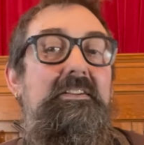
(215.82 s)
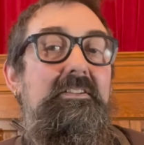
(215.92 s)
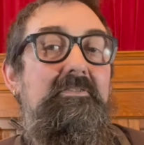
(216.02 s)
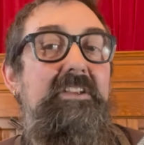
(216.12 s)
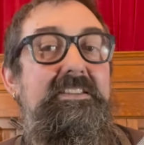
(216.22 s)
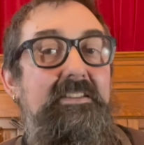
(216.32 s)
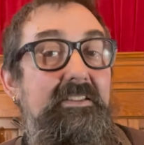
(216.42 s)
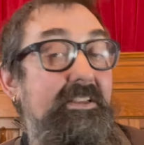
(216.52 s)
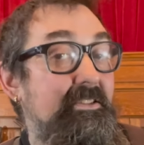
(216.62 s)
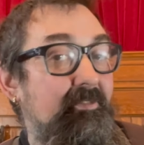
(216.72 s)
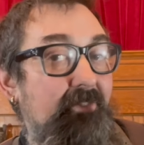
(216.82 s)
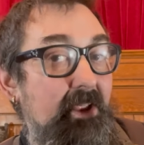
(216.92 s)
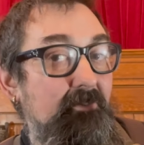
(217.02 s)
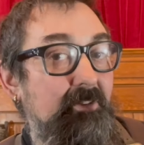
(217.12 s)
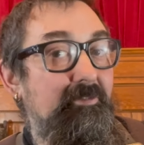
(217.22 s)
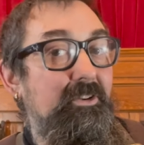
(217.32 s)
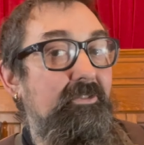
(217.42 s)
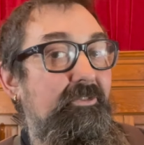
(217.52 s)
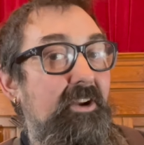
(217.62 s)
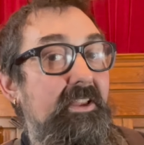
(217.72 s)
Recently, as a favor for a
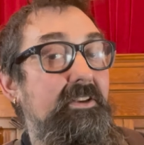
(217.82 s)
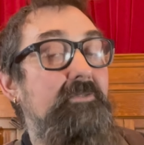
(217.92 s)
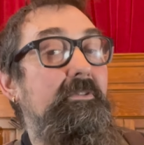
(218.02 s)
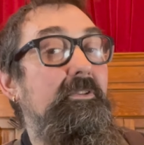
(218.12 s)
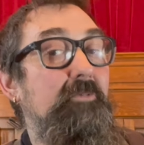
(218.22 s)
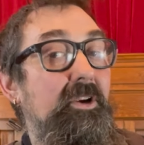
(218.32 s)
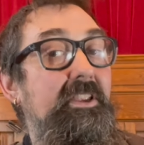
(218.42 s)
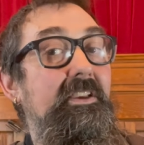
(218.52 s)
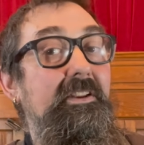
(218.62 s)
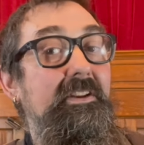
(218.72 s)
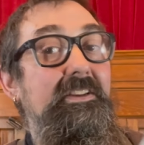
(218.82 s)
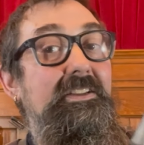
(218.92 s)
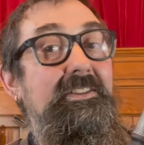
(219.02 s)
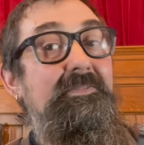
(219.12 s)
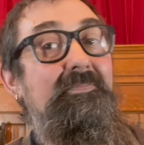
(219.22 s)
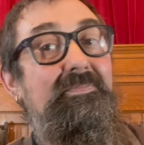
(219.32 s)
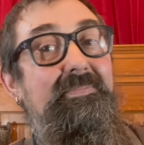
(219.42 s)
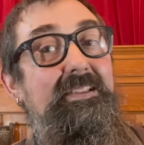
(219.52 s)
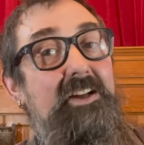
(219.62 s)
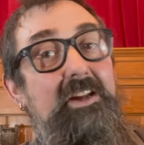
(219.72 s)
friend, we were working on a
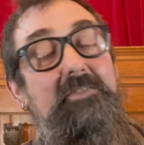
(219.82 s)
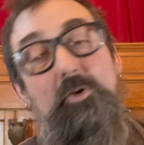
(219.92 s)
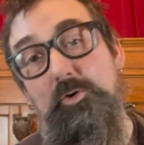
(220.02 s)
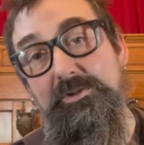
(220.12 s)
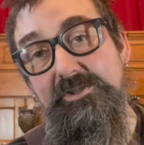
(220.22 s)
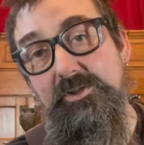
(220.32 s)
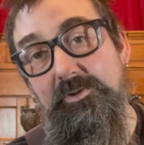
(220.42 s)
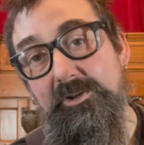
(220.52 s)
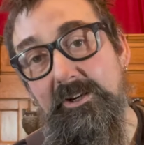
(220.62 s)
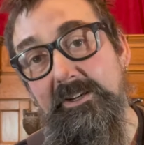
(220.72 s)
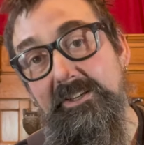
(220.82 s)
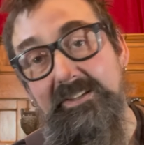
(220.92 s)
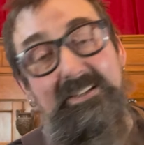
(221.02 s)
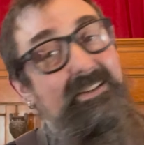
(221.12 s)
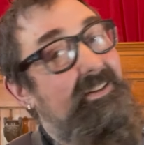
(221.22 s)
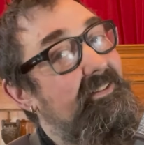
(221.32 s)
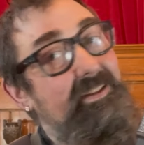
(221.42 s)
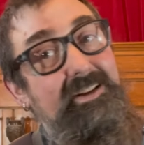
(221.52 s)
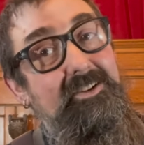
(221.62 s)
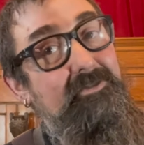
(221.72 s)
kind of old sword
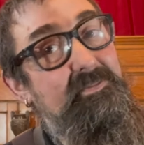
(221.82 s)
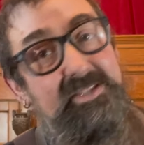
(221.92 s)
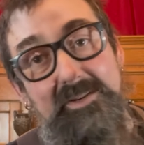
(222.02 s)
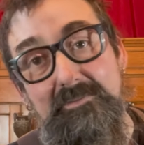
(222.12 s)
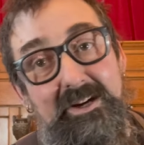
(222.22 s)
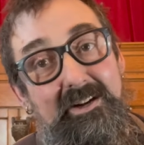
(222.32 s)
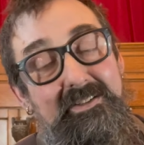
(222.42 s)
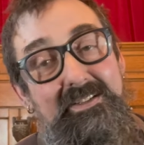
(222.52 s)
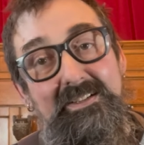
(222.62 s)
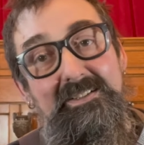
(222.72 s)
they got from somewhere.